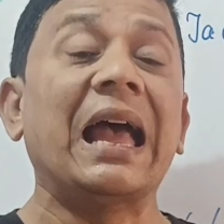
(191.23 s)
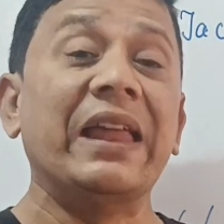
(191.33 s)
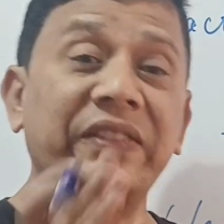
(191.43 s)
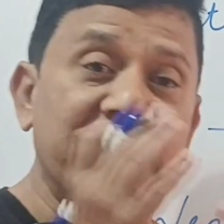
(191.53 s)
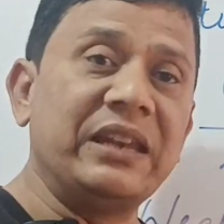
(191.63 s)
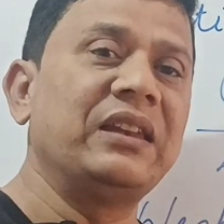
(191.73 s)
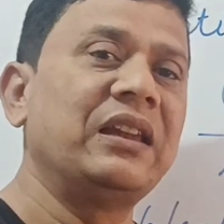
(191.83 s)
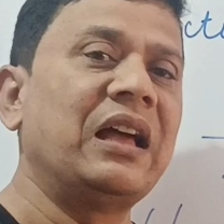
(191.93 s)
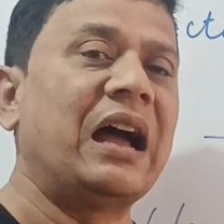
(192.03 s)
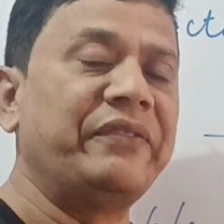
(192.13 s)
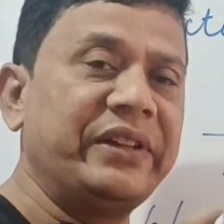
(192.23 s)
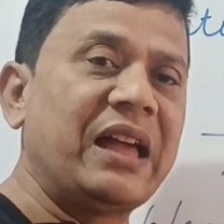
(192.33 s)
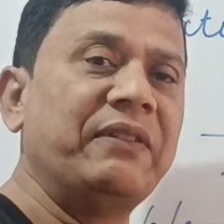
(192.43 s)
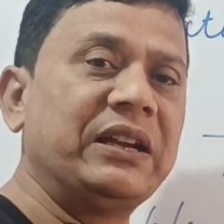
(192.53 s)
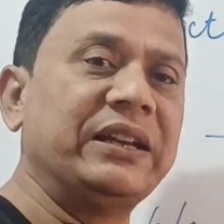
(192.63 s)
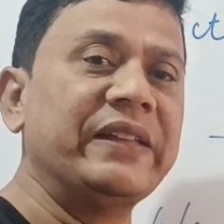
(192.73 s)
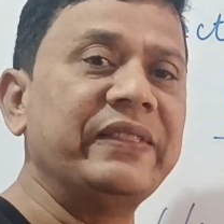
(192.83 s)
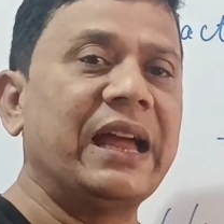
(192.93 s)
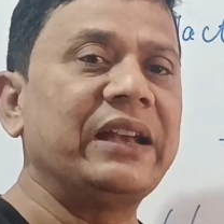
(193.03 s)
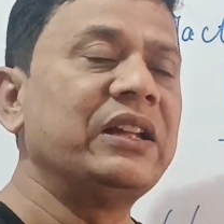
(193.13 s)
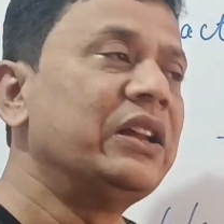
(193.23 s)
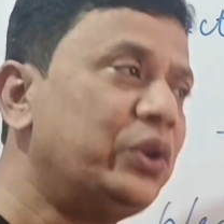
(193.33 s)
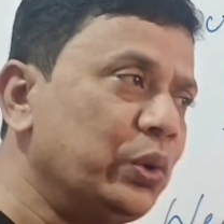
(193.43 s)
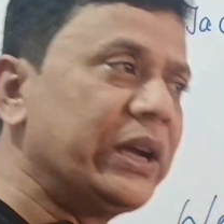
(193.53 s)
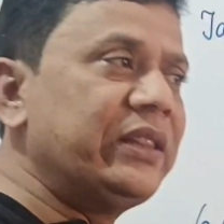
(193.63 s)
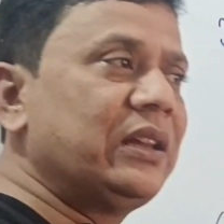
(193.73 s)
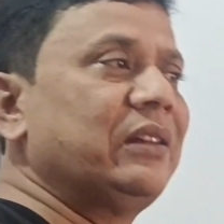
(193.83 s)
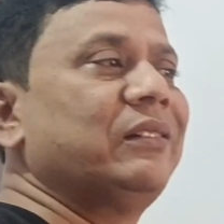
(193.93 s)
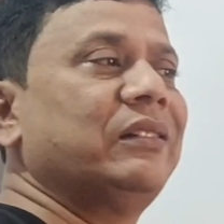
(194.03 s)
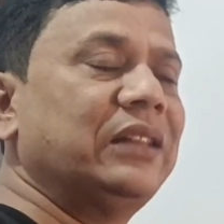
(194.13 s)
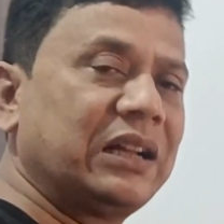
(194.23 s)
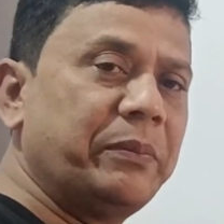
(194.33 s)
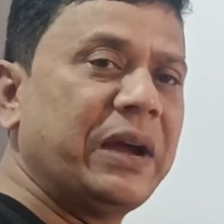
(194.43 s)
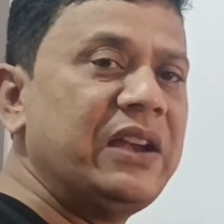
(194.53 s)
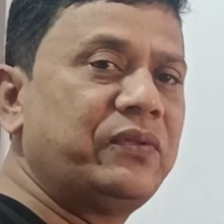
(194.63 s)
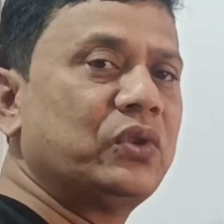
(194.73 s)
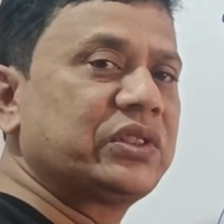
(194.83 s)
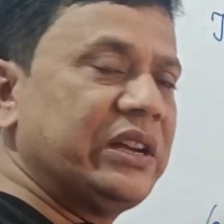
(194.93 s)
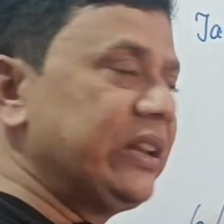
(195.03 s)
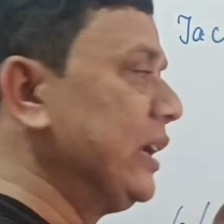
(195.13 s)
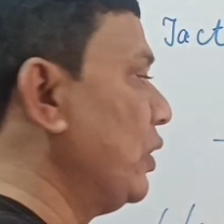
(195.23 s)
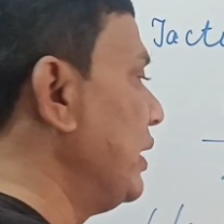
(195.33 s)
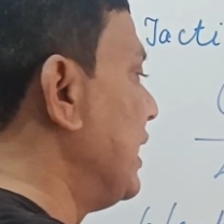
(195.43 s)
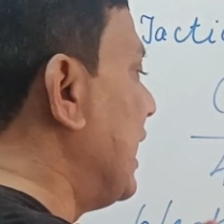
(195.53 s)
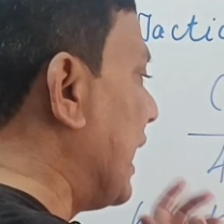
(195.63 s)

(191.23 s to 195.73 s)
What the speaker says: And then after having done that, together the combined force can take on